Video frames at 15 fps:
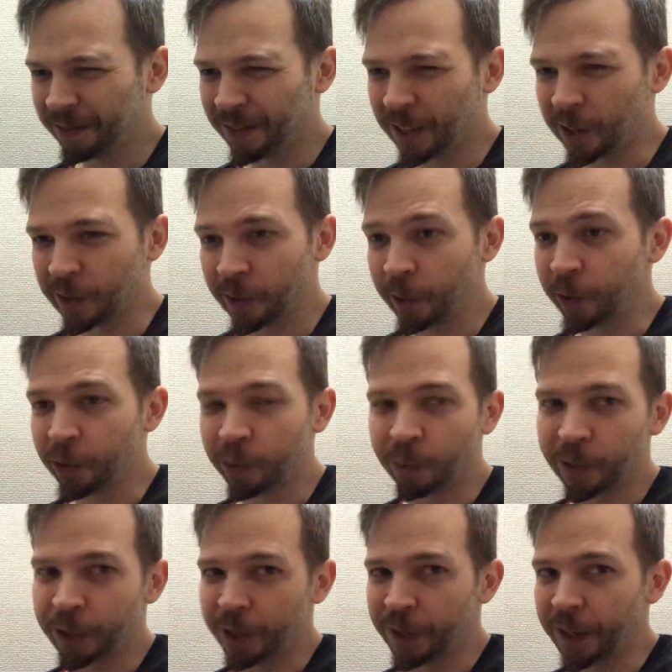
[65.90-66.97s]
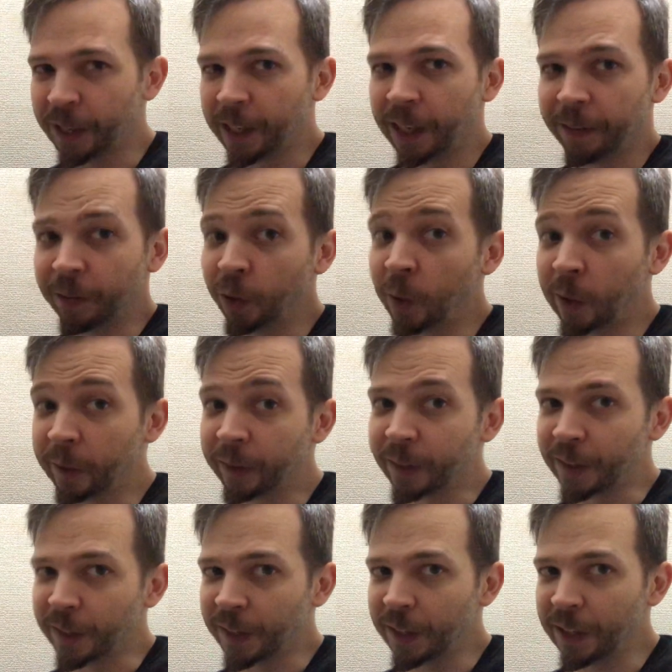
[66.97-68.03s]
search, which is like kind of go out into
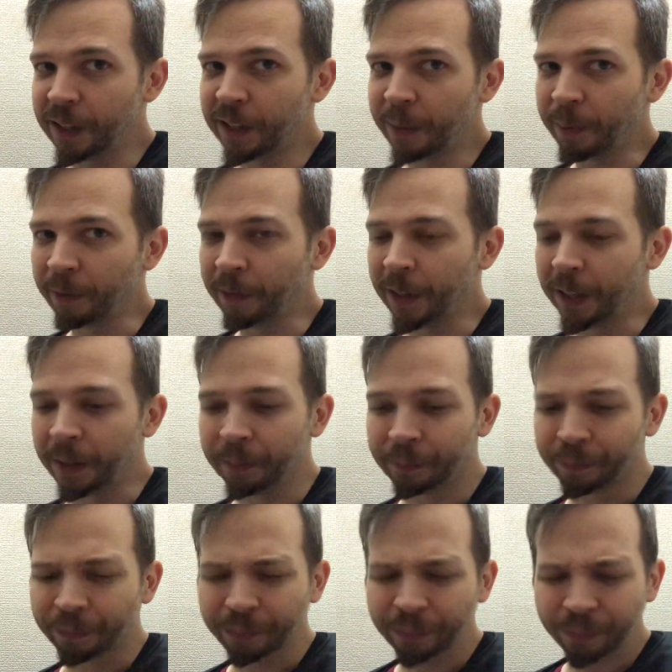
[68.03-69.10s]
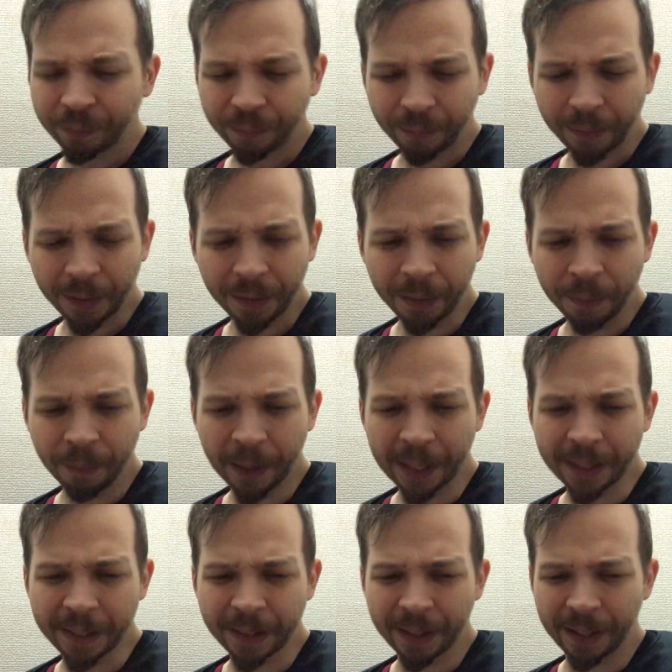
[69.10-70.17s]
the city type of thing.
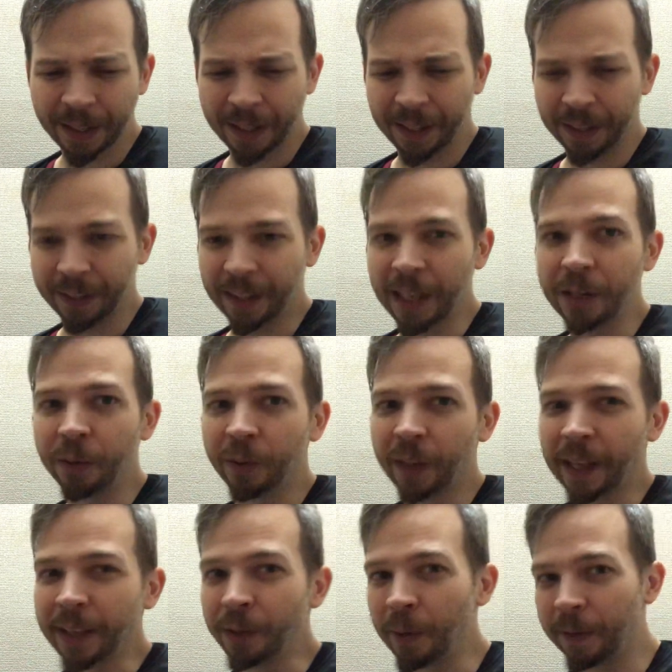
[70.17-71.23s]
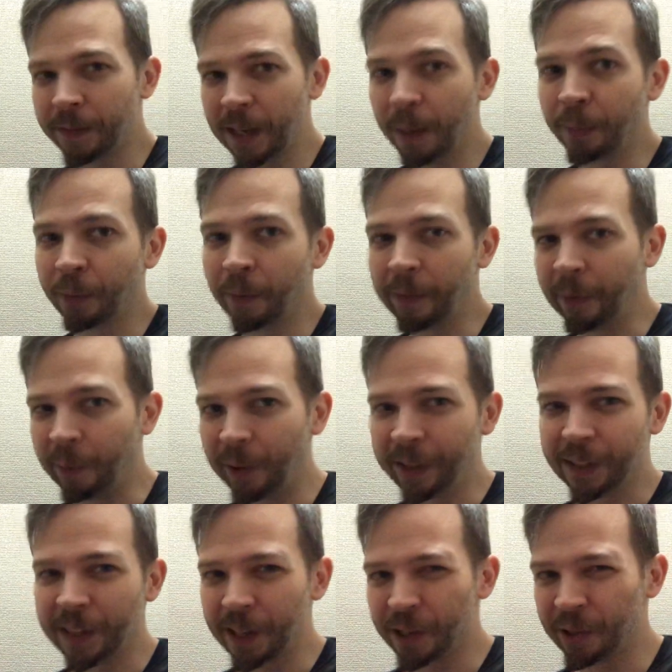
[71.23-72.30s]
But then you have temporary
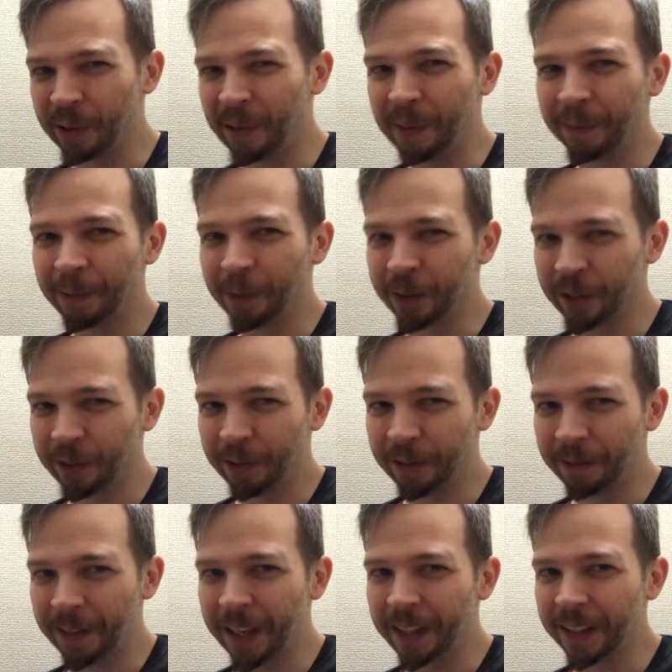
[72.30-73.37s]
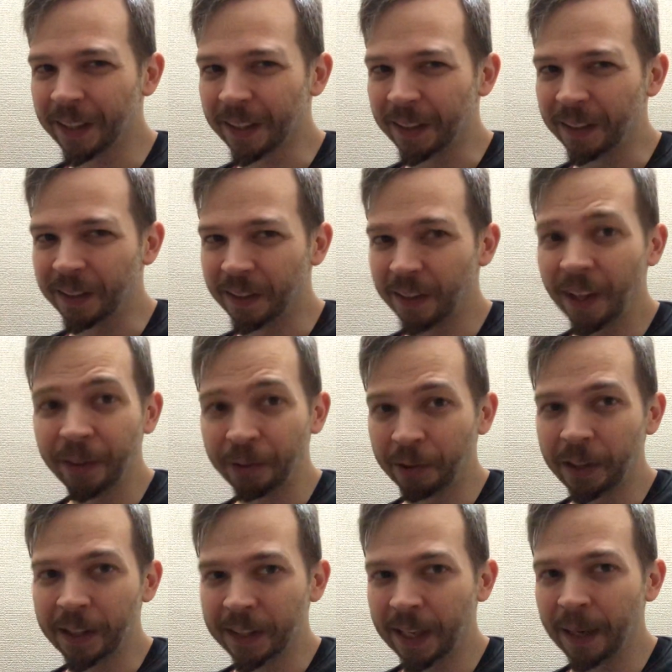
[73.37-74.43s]
ones that show up for certain events and other
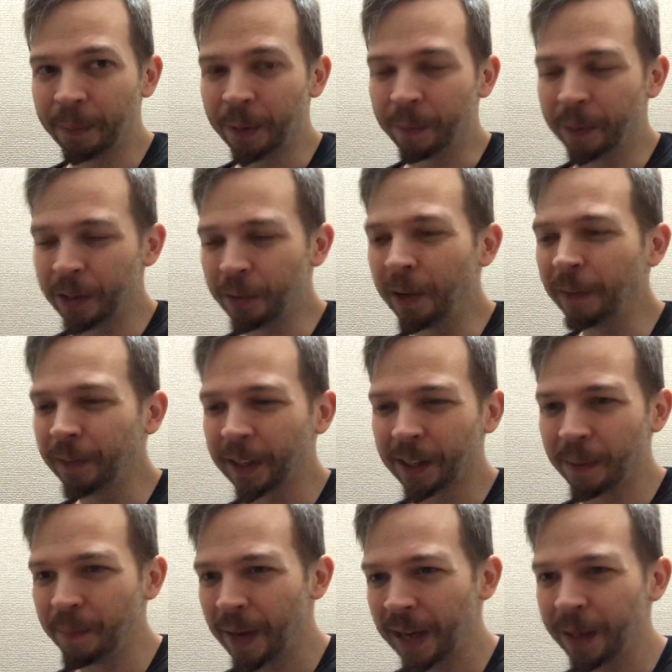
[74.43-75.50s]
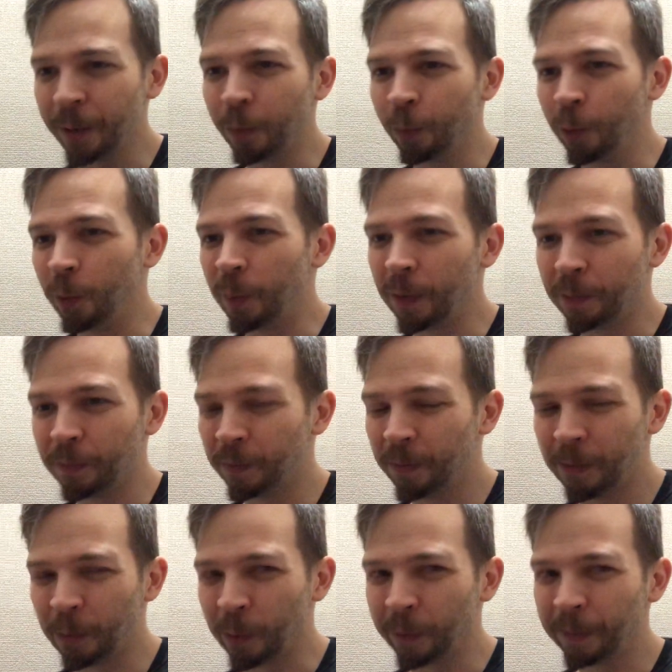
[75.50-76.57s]
things happen. But you have like a main group of
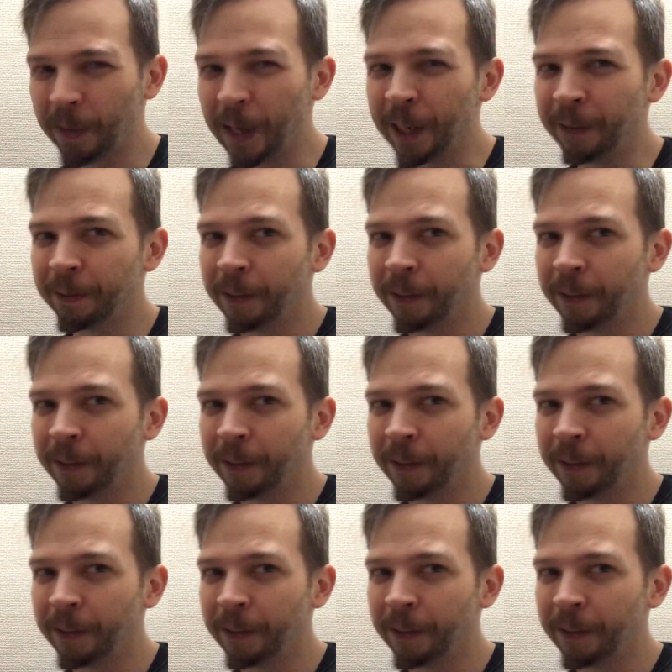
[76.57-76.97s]
4 or 5,